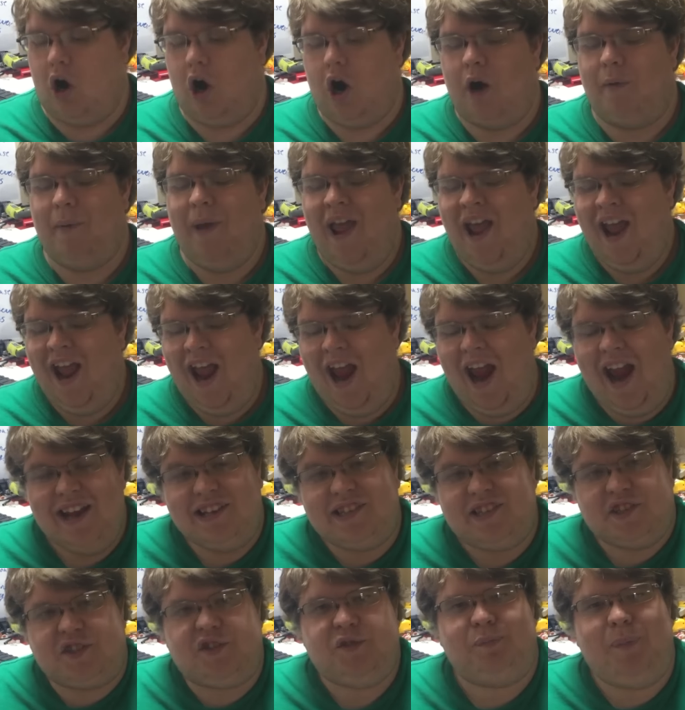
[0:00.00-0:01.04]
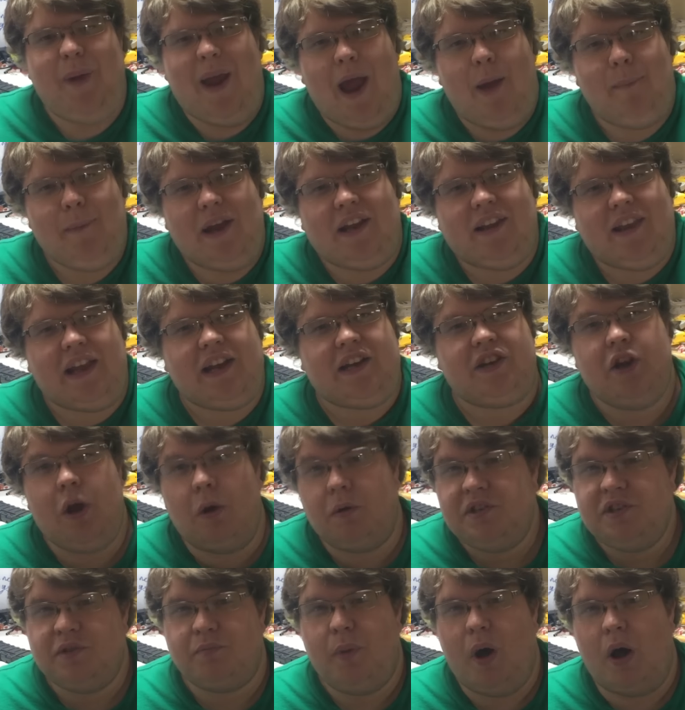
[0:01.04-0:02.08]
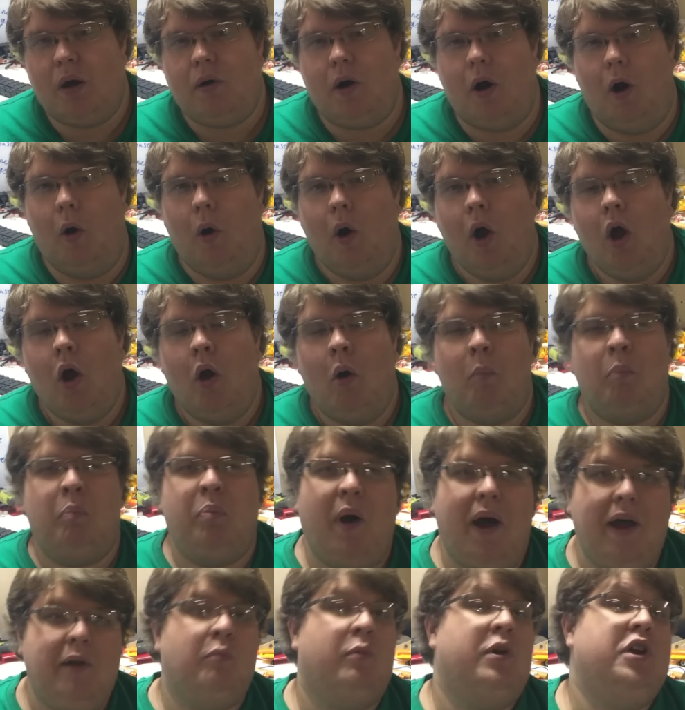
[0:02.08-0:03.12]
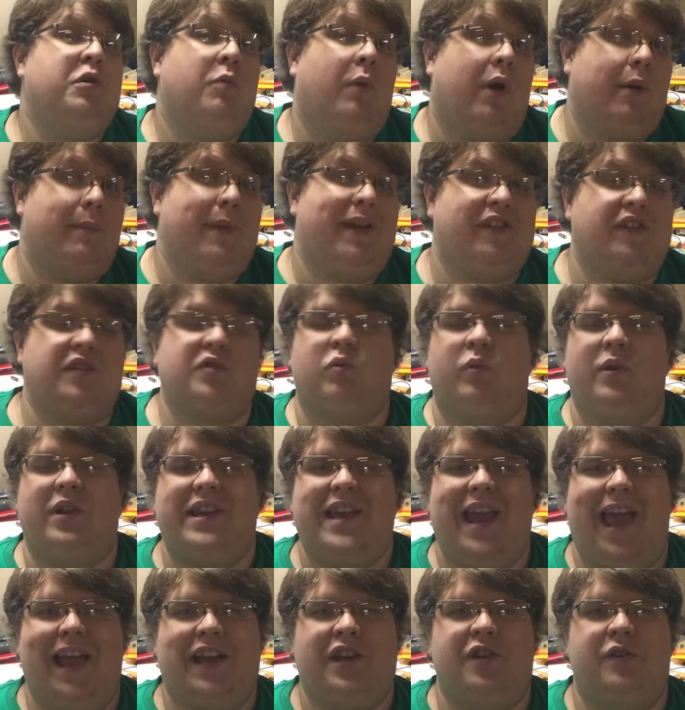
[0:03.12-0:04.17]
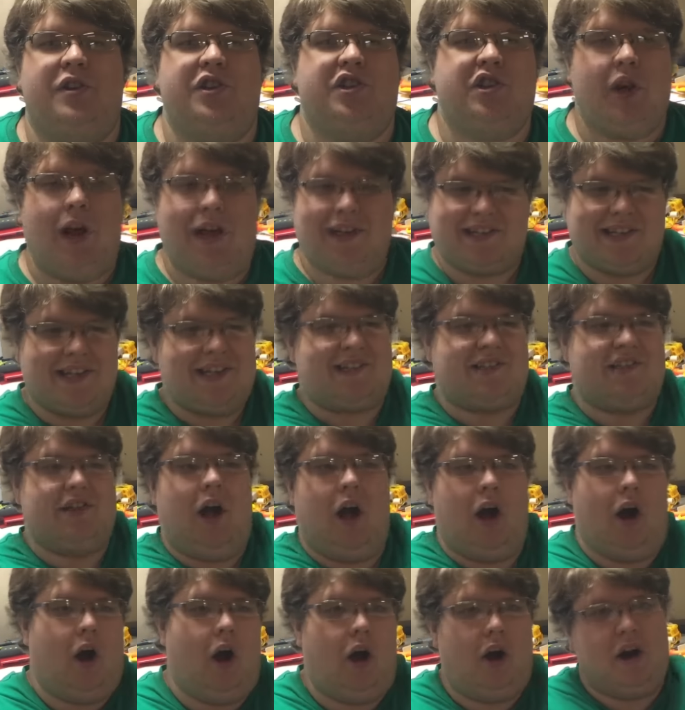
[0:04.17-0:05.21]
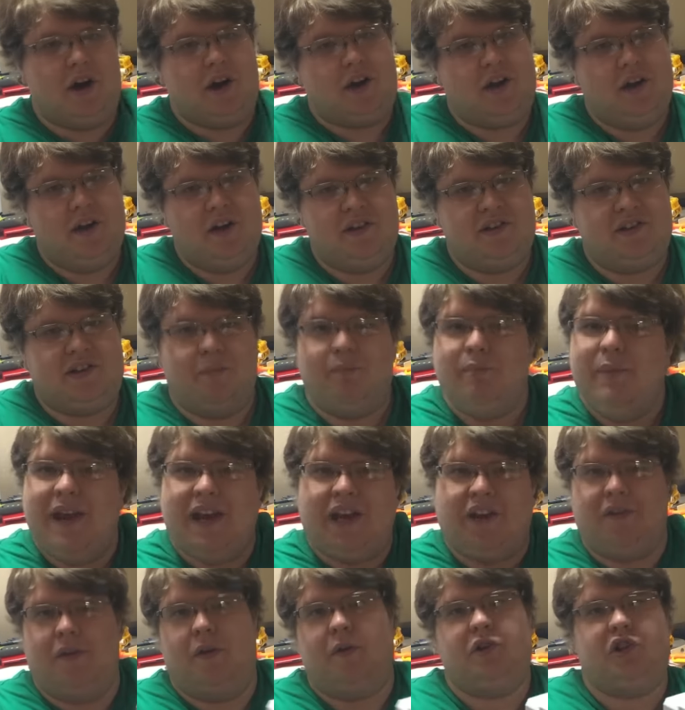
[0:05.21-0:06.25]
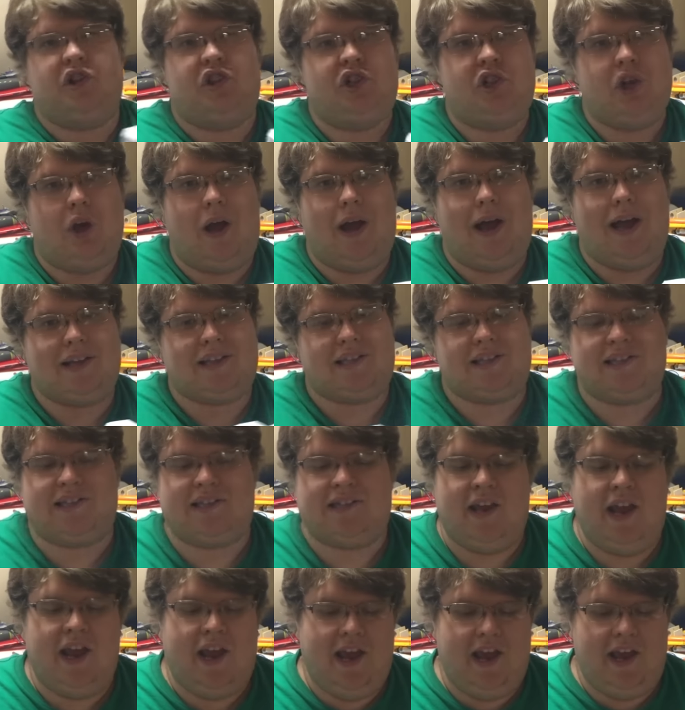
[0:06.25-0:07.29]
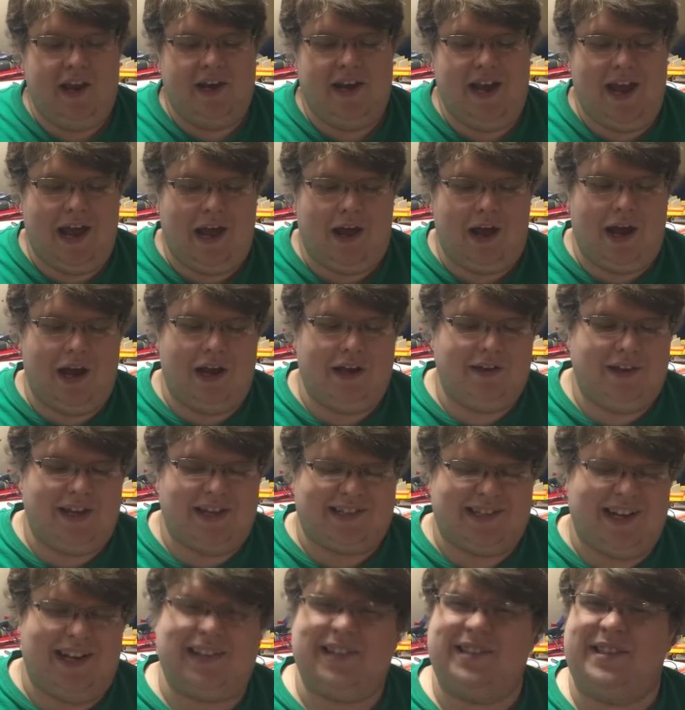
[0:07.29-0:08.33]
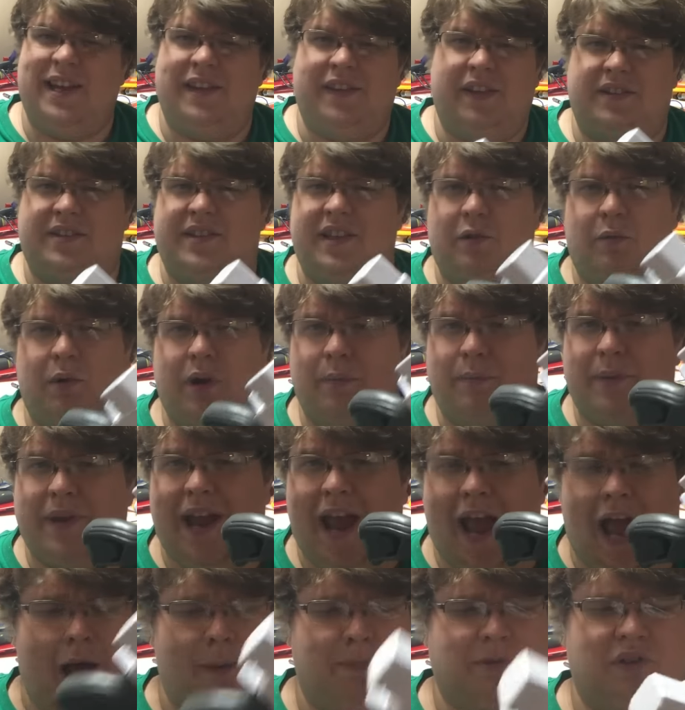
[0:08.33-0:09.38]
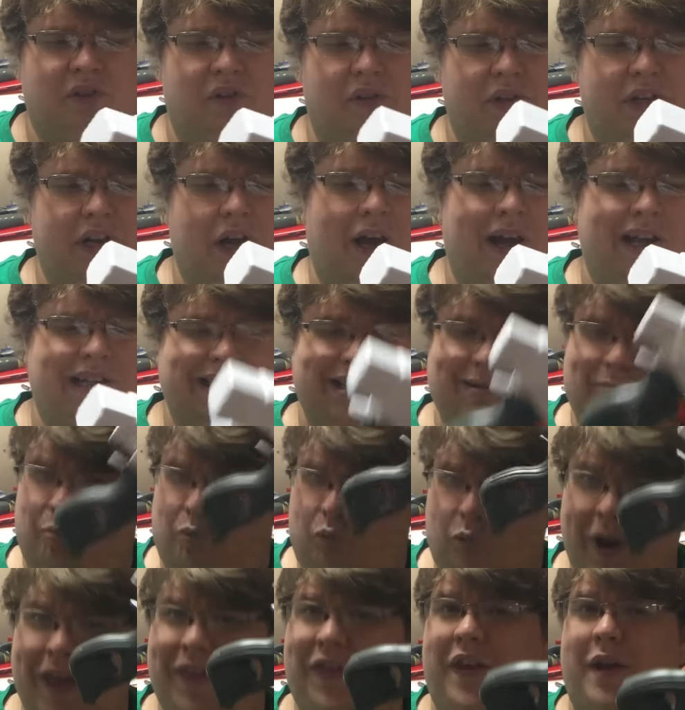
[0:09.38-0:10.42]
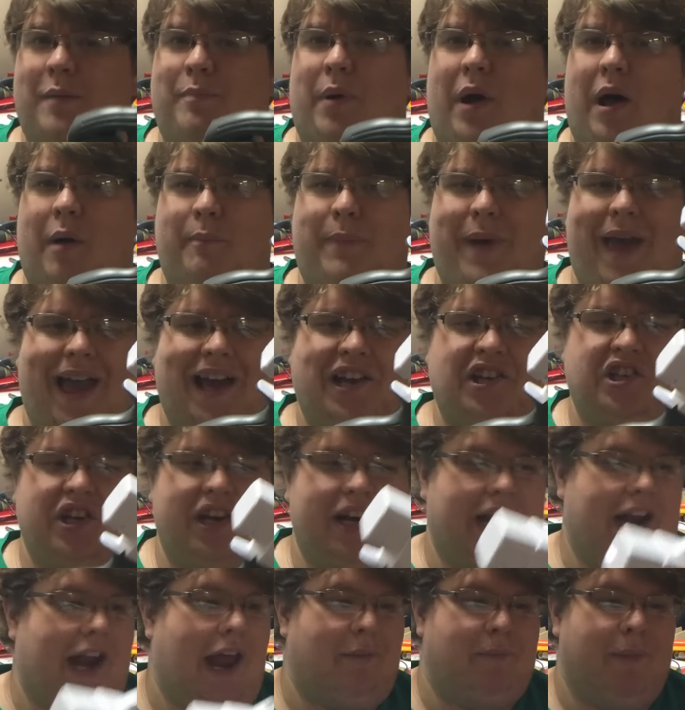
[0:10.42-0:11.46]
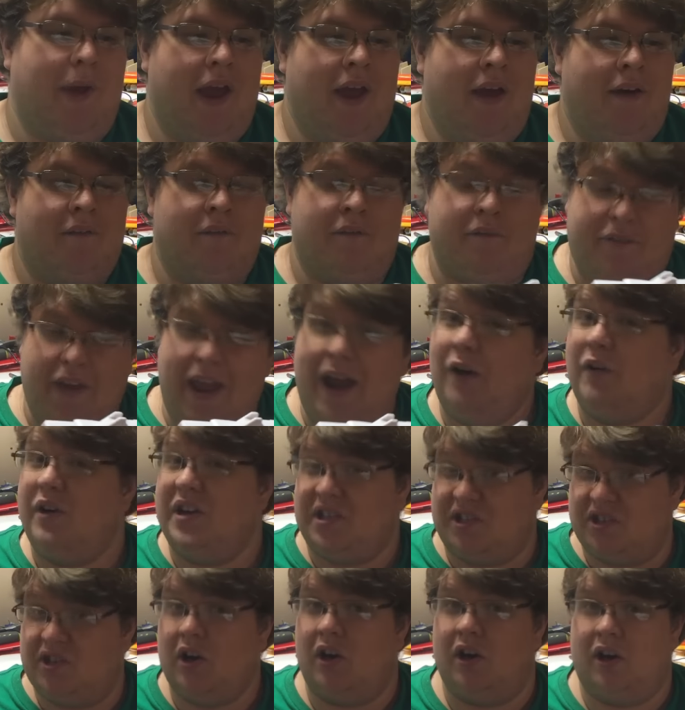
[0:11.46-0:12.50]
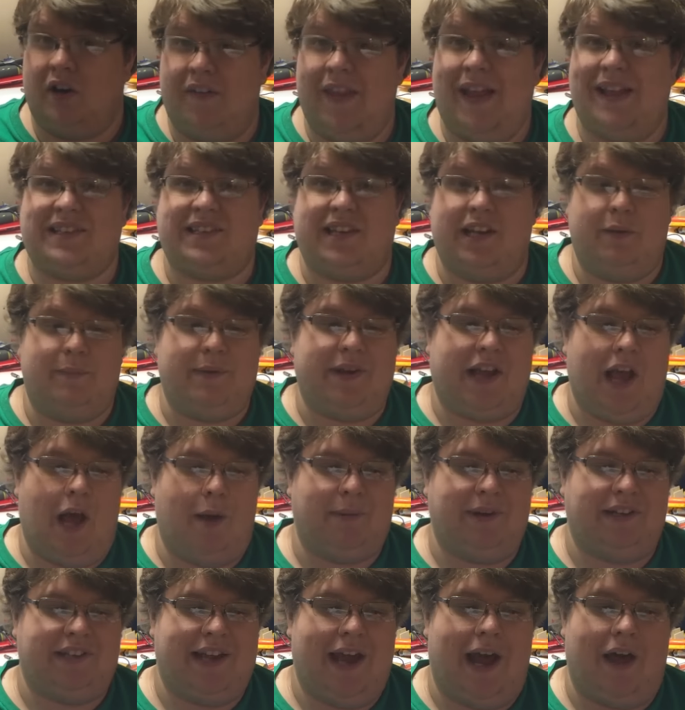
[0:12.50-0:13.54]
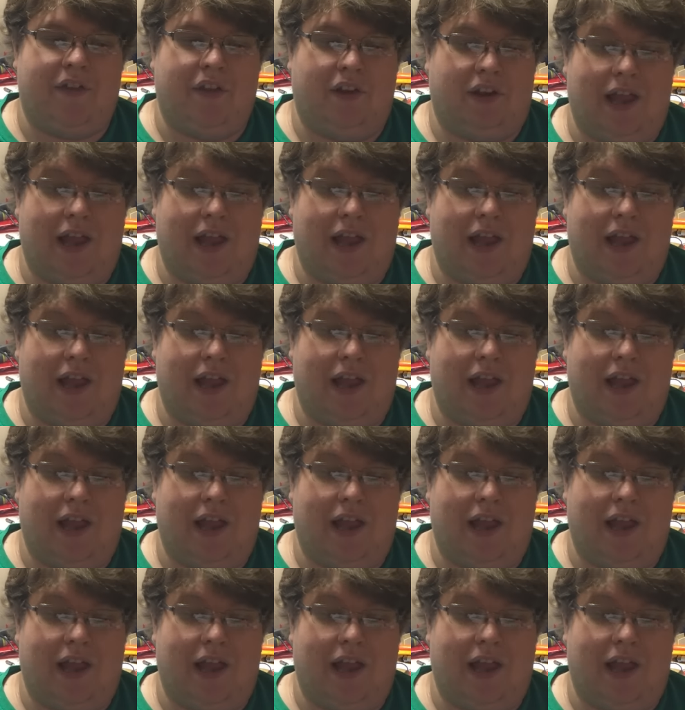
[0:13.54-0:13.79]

arm, and spam it like no tomorrow. But when you want to make those really accurate shots, it's not hard to make those shots. Now, that's not to say this thing wouldn't be absolutely awesome with a pump action, and I'm very certain that's going to be coming down the